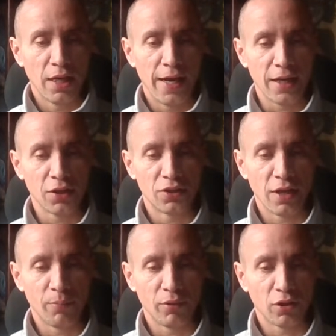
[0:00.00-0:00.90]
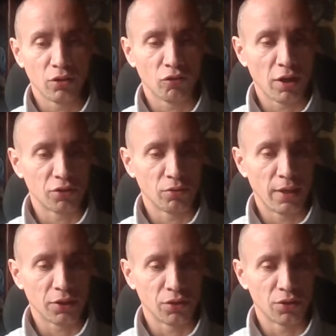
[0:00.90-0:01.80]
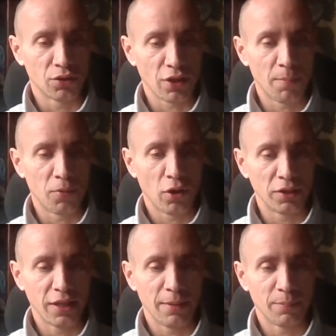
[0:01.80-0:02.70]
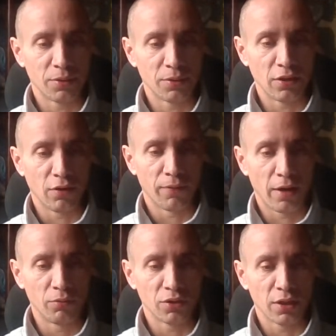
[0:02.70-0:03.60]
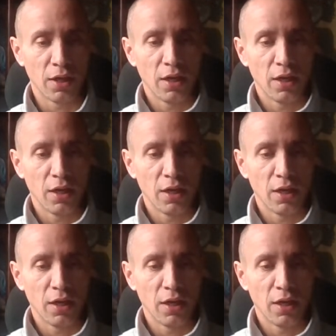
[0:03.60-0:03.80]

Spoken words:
In contemporary congressional elections, some 98% of votes